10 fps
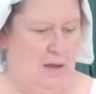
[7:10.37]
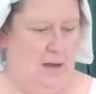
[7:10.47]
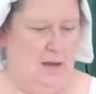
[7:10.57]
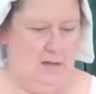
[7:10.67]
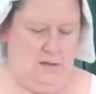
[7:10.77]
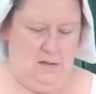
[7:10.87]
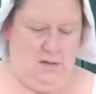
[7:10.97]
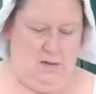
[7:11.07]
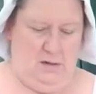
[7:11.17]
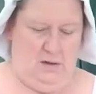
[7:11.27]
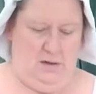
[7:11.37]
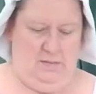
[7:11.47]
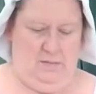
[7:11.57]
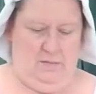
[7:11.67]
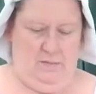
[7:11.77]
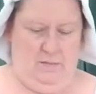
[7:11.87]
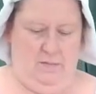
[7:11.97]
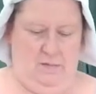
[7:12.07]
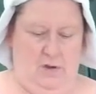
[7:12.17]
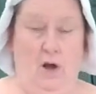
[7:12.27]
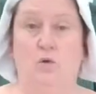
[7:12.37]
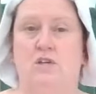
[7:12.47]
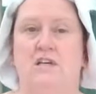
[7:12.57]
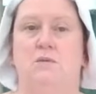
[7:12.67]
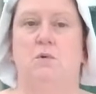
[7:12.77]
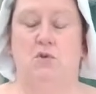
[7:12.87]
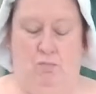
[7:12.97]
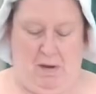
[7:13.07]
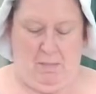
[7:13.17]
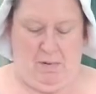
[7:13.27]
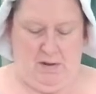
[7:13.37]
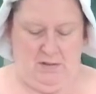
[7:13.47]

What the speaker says: and a whole teaspoon of pepper.